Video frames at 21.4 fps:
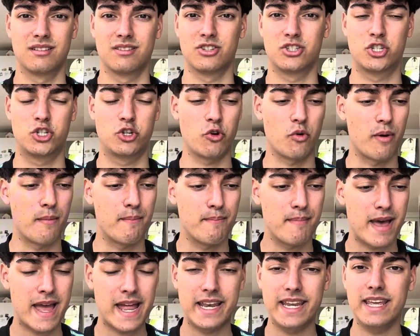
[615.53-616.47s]

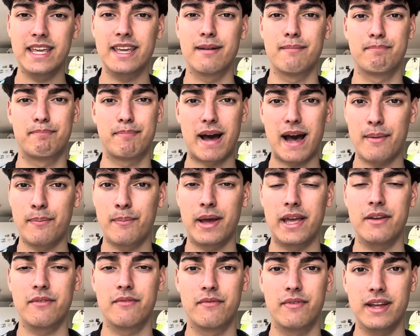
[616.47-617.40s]
Tchouaméni,
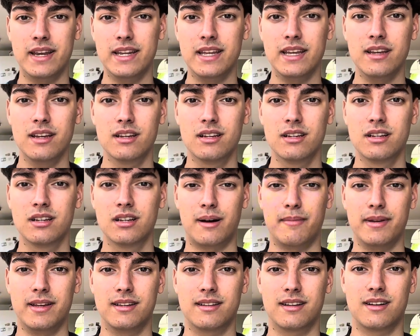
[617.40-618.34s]
Mbappe, Vinny, I
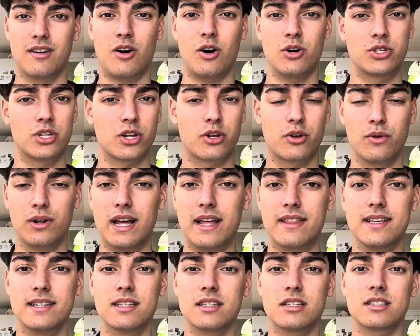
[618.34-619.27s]
mean, Arda Güler,
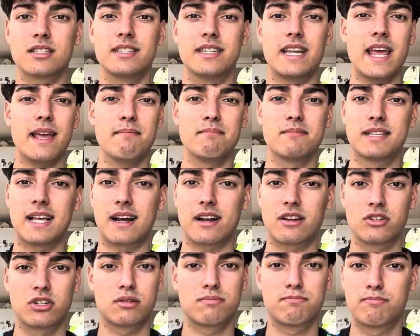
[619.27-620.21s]
these are just names that
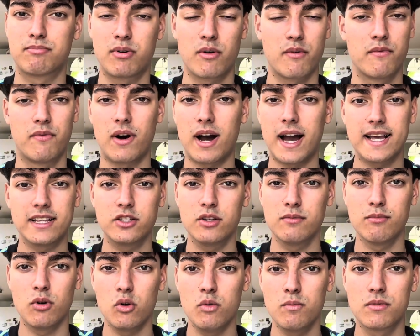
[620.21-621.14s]
can just provide you
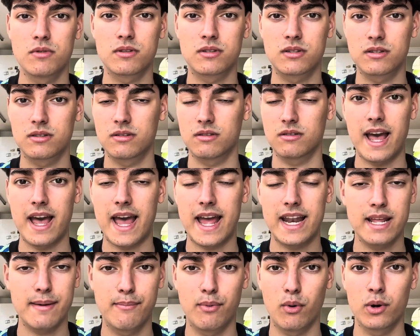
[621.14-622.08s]
moments at
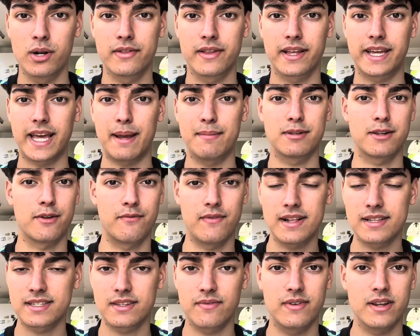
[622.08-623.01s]
any point in the game,
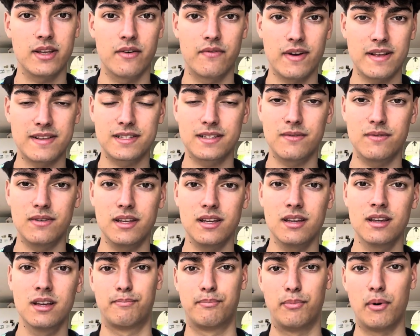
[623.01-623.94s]
defensively,
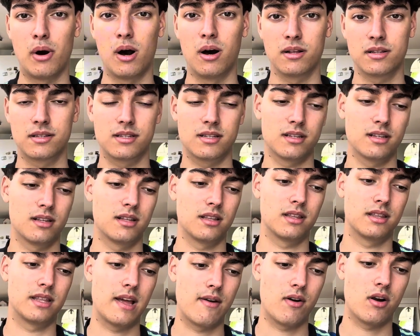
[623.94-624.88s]
offensively. But
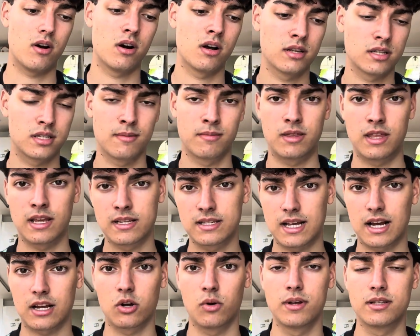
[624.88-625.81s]
there are some things
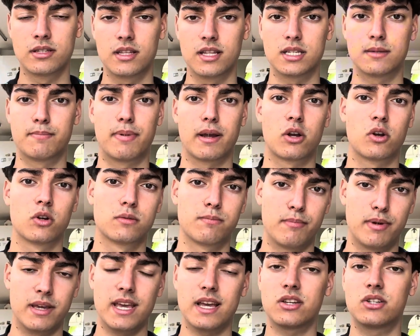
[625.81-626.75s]
that go into this because
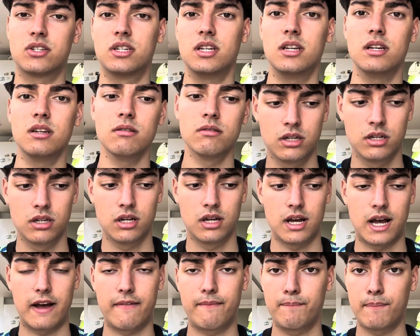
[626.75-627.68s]
PSG
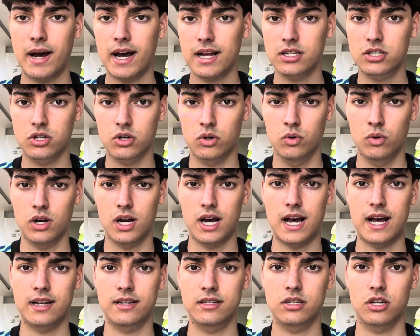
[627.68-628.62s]
have Pacho
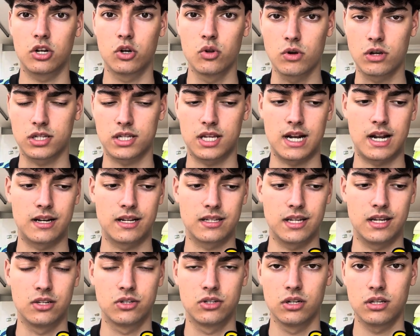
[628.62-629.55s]
and Lucas Hernandez
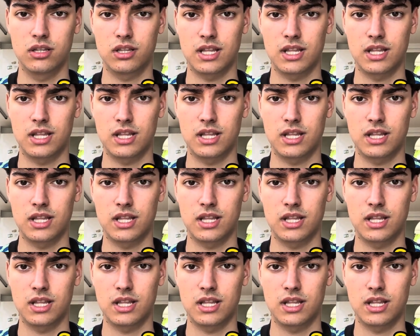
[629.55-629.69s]
injured.